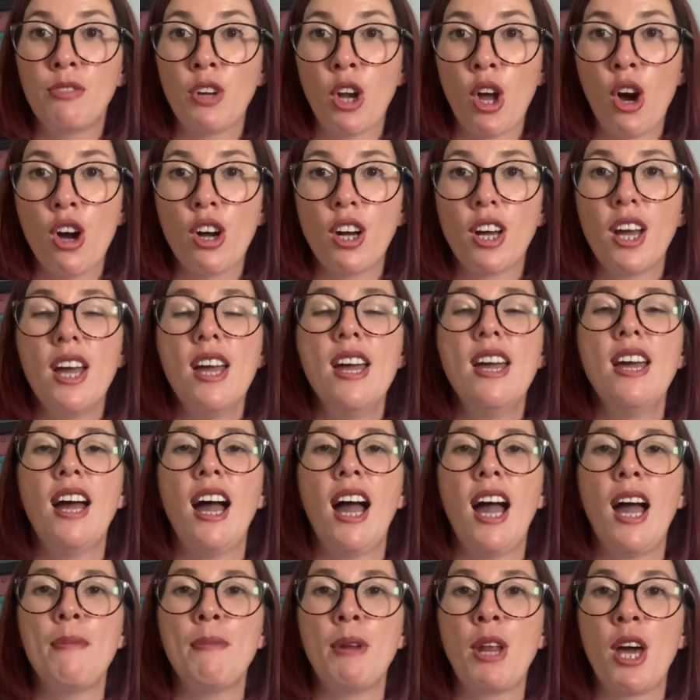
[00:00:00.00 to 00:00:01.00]
vlog,
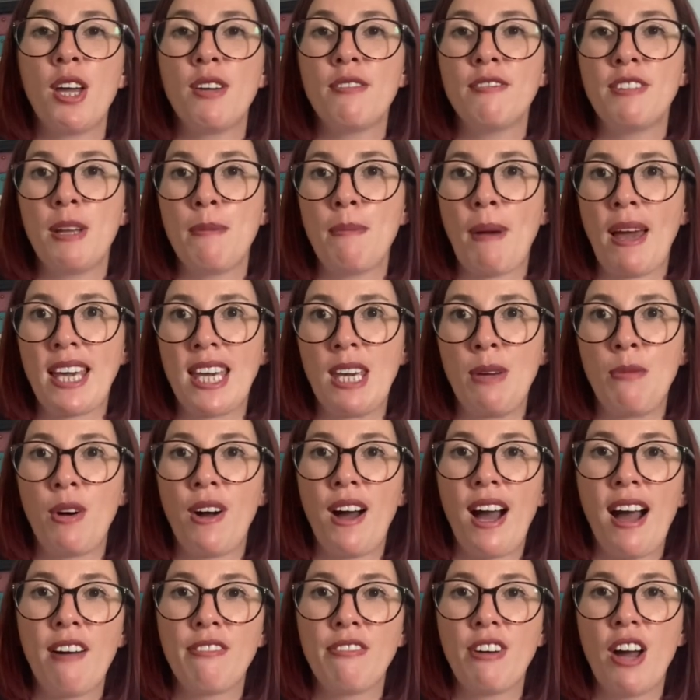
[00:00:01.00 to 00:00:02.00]
and hopefully Becky will
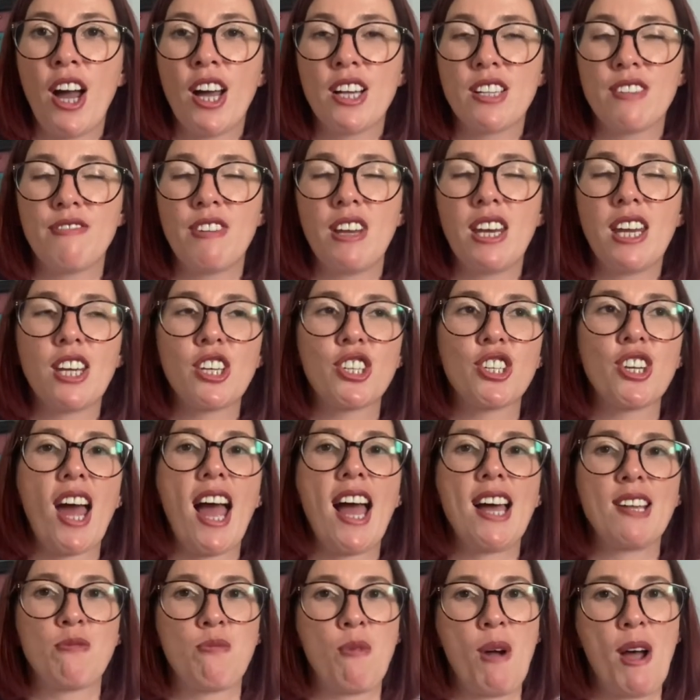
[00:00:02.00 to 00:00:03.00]
have hers finished
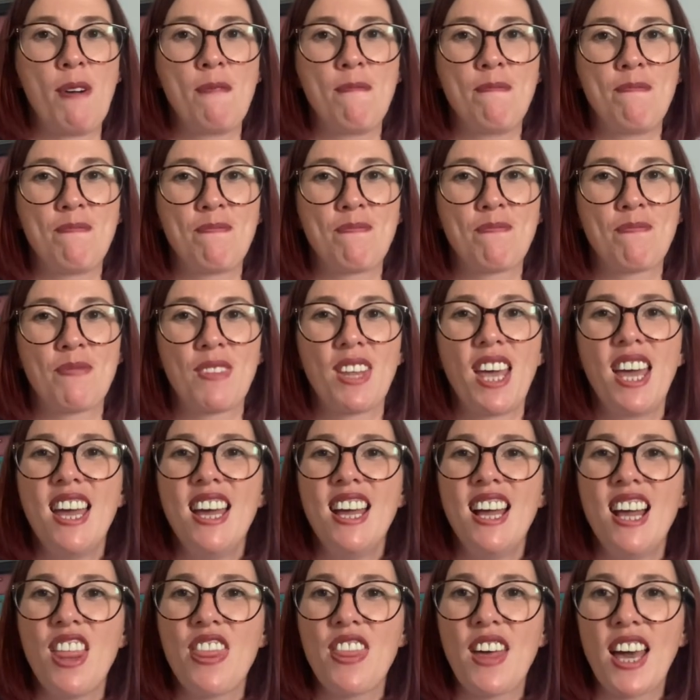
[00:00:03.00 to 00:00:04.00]
as well.
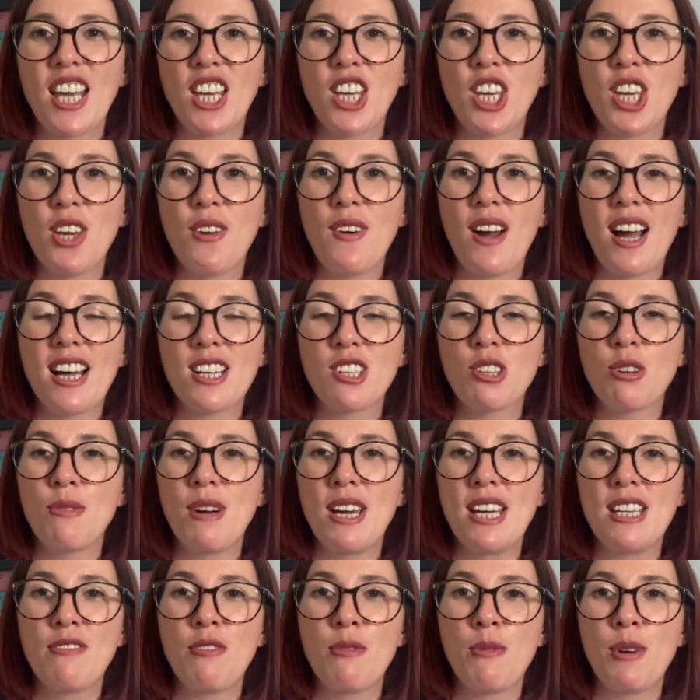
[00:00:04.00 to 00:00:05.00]
Thank you as
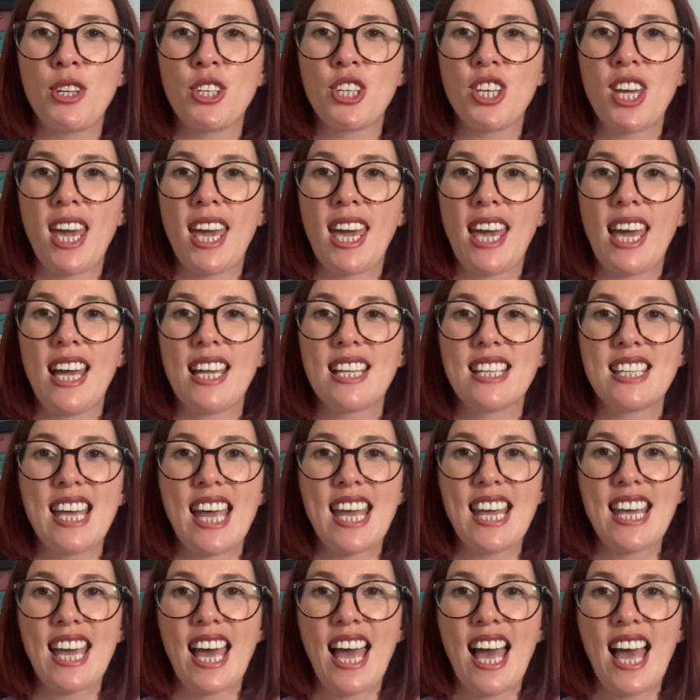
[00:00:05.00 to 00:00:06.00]
always for watching.
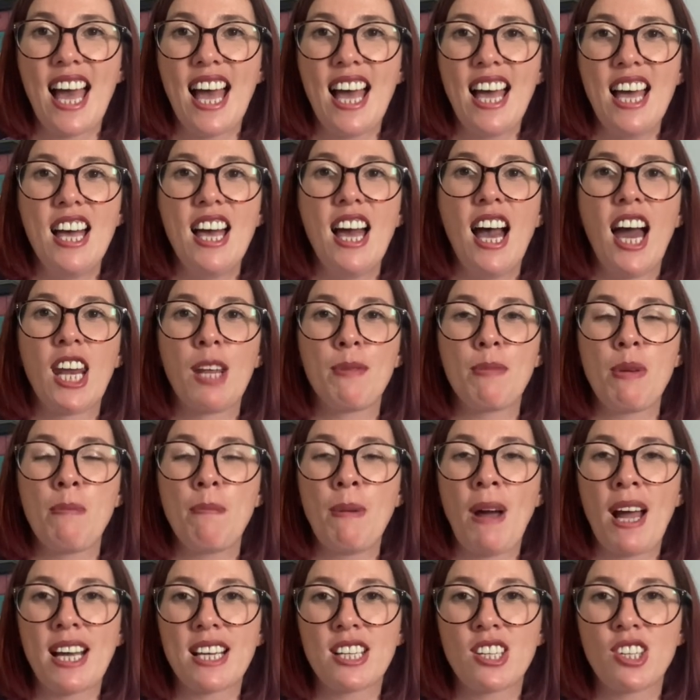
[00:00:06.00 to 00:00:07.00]
Take care, and I'll be
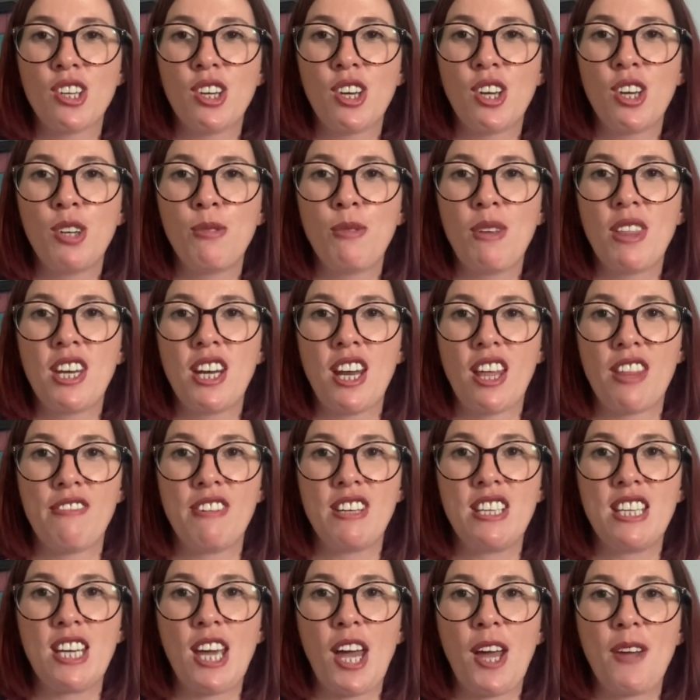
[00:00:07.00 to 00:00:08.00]
back soon with another
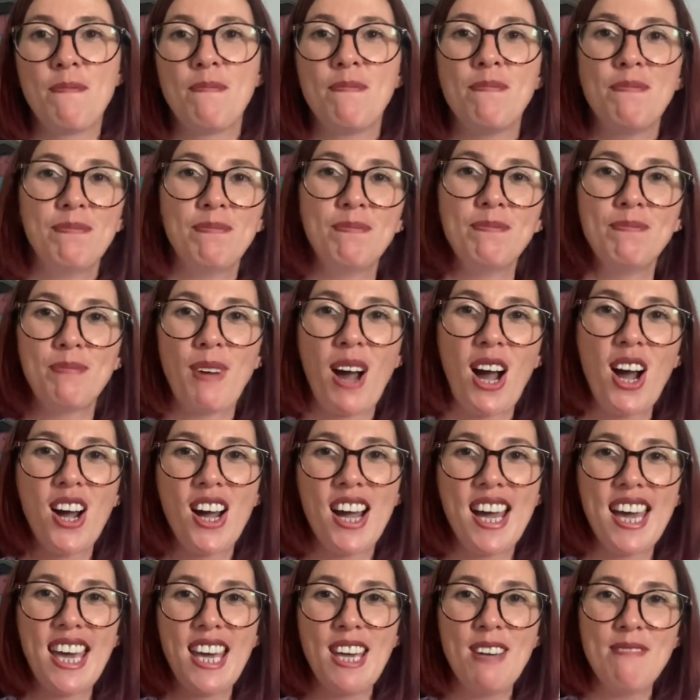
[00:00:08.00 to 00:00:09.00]
video.
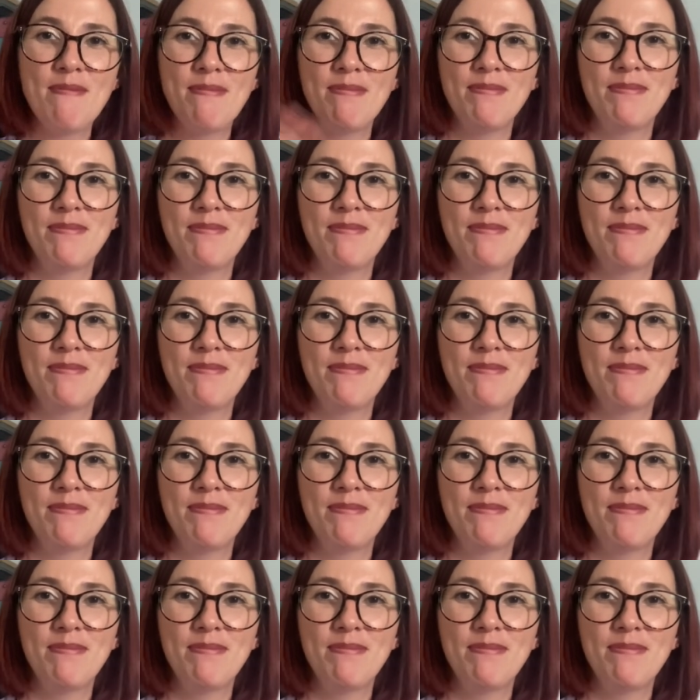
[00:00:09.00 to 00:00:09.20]
Bye.